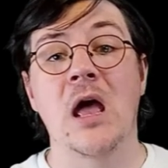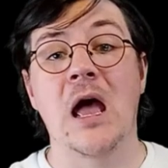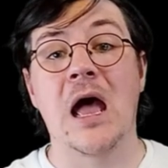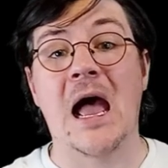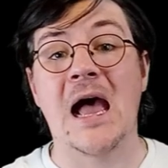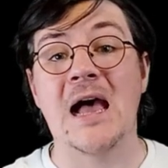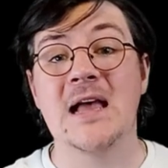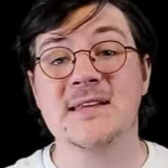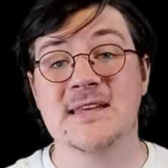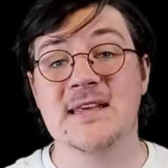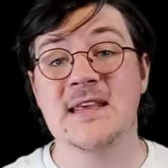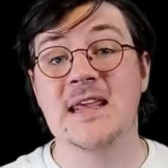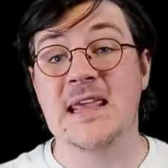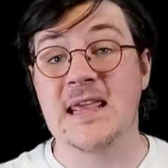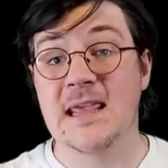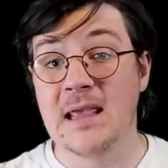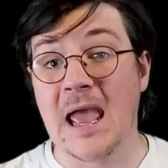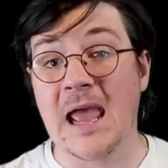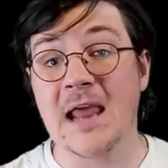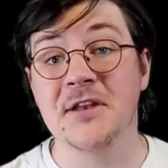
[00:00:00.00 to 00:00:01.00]
as he
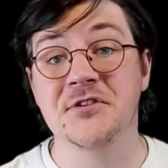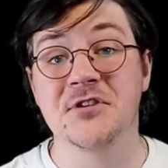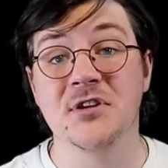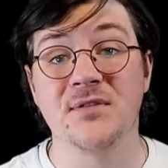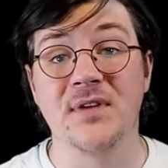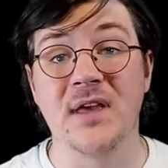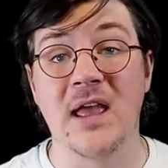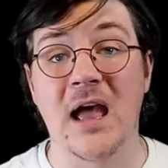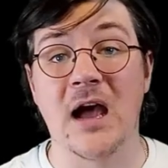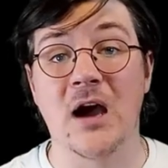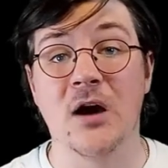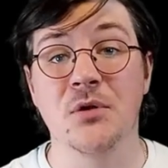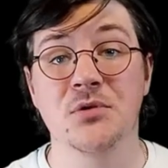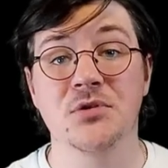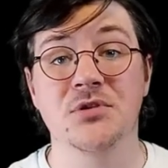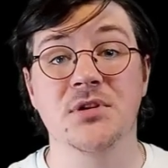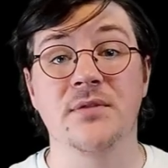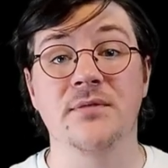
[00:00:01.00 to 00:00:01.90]
entered the house,